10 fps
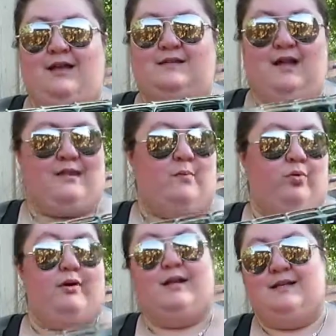it's not the
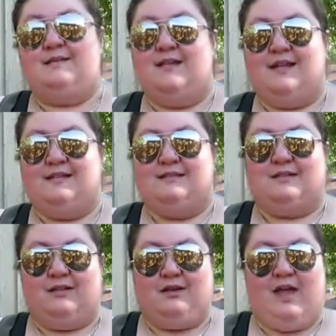prettiest thing
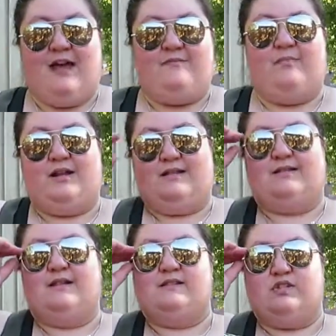to look at, but it
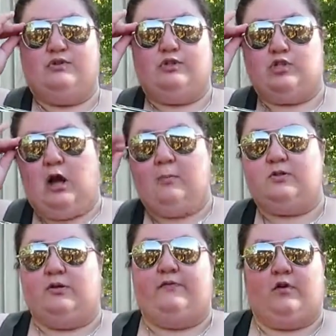does do the
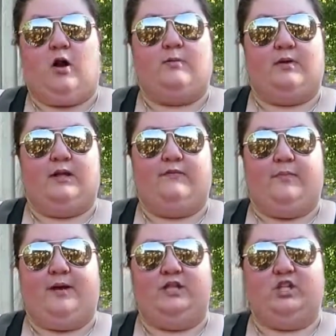job. So if you're on a bit of
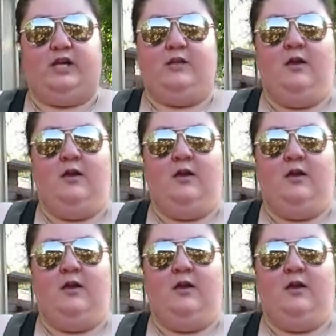a budget